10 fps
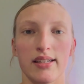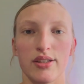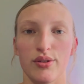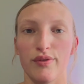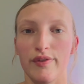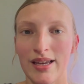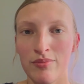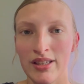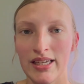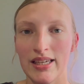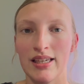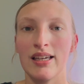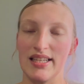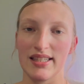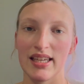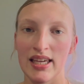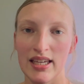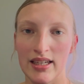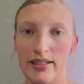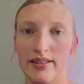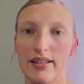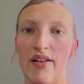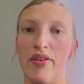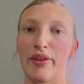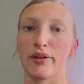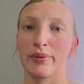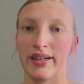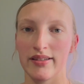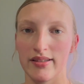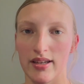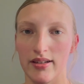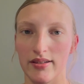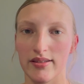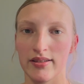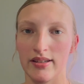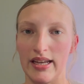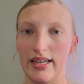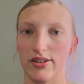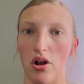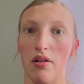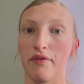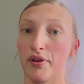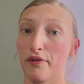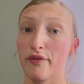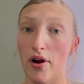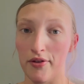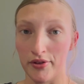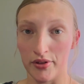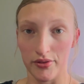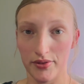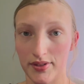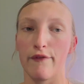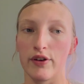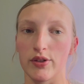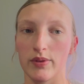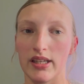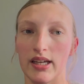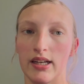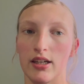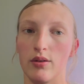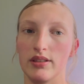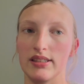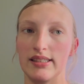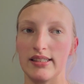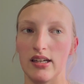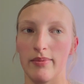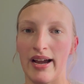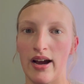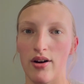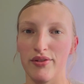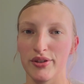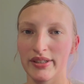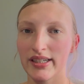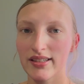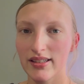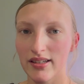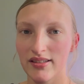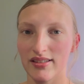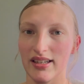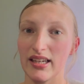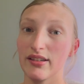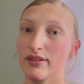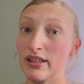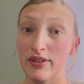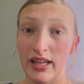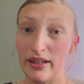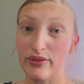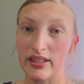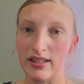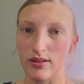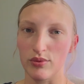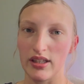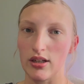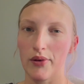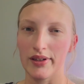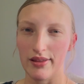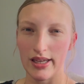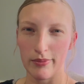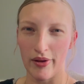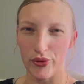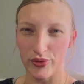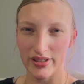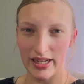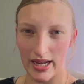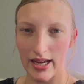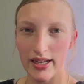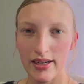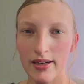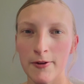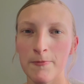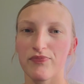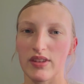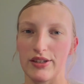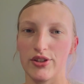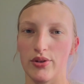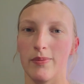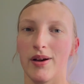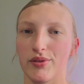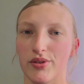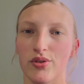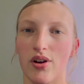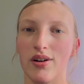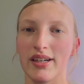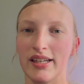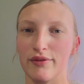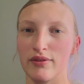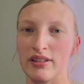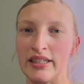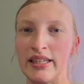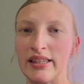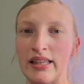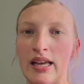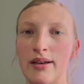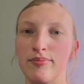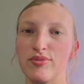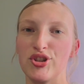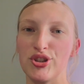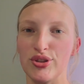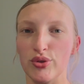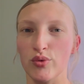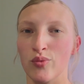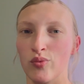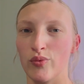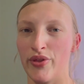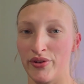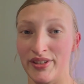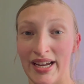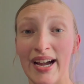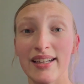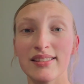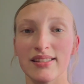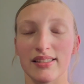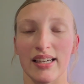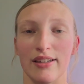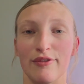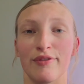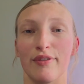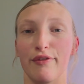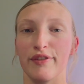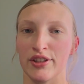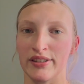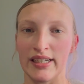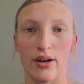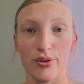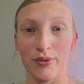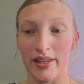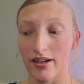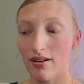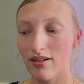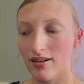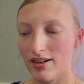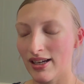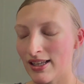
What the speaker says: to family, his kids, and then the grandsons and all of their fathers. The first one, they kind of go into detail about how the grandsons and even Avery doesn't really know anything about their dad, so the puzzles are all kind of leading them to their dads and kind of figuring out who they are.